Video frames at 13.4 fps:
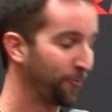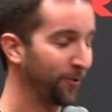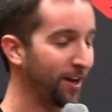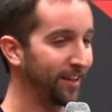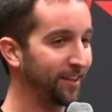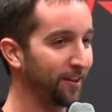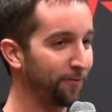we're
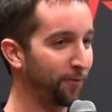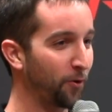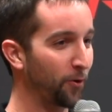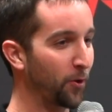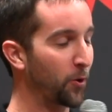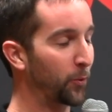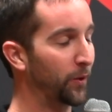not that far
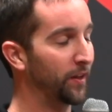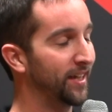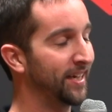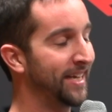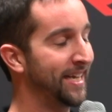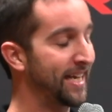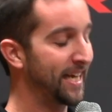along with
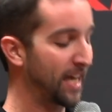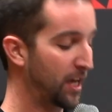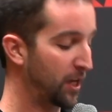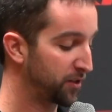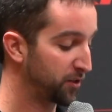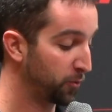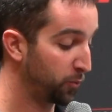it.
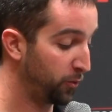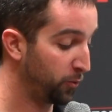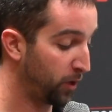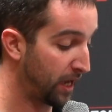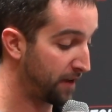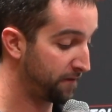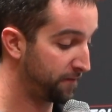Uh, so we
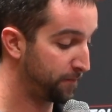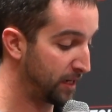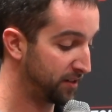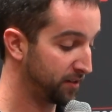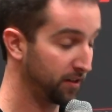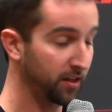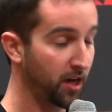will have
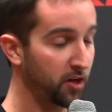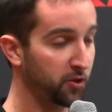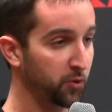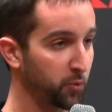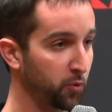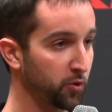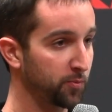basically a
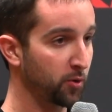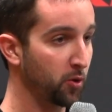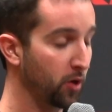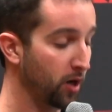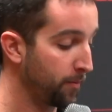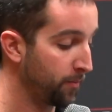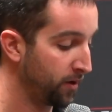nitrous wars
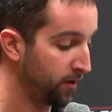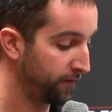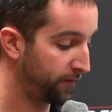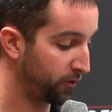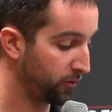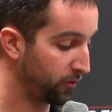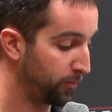program
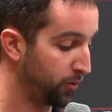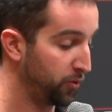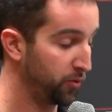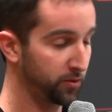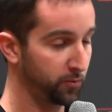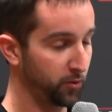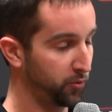for
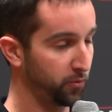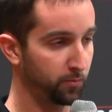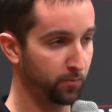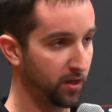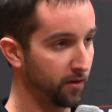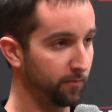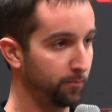boost, which would
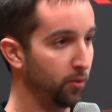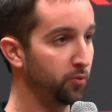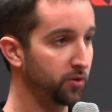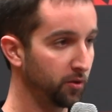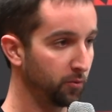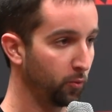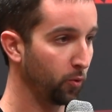be a
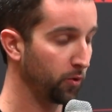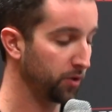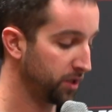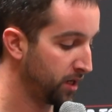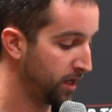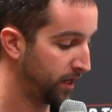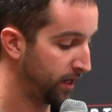boosted wars,
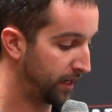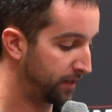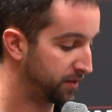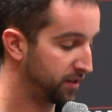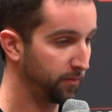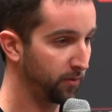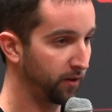and
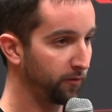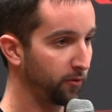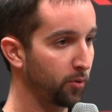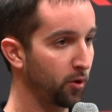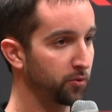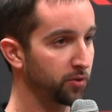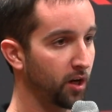same thing for
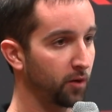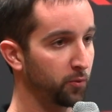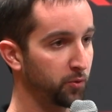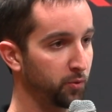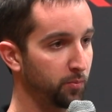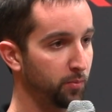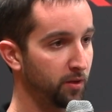pro stock,
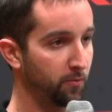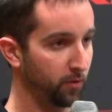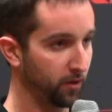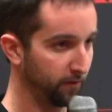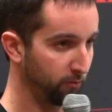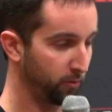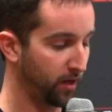which would be
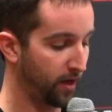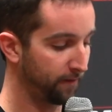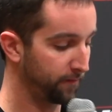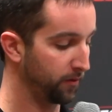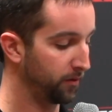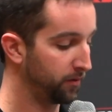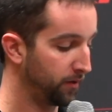whatever we
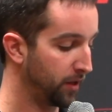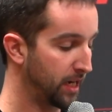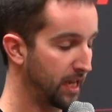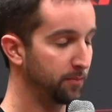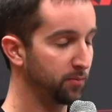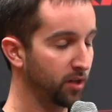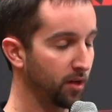have the, the
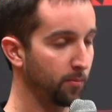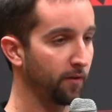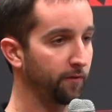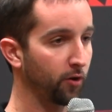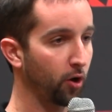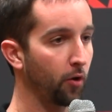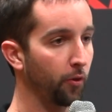names come up
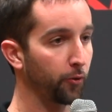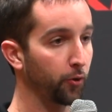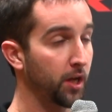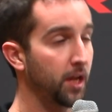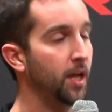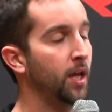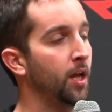for all
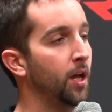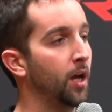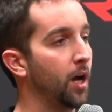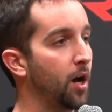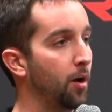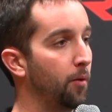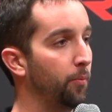three.
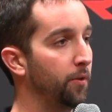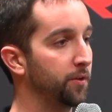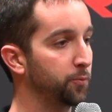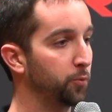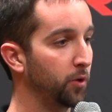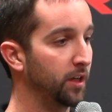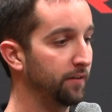Um,
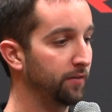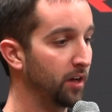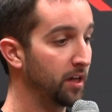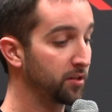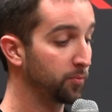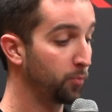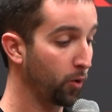this will give
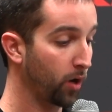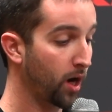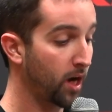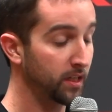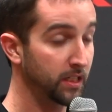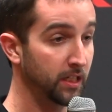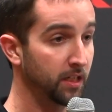us more
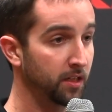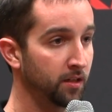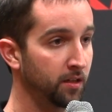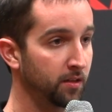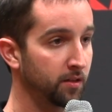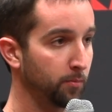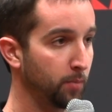content
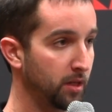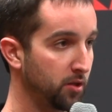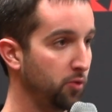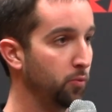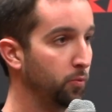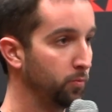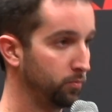to make
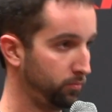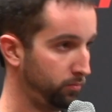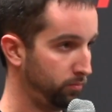you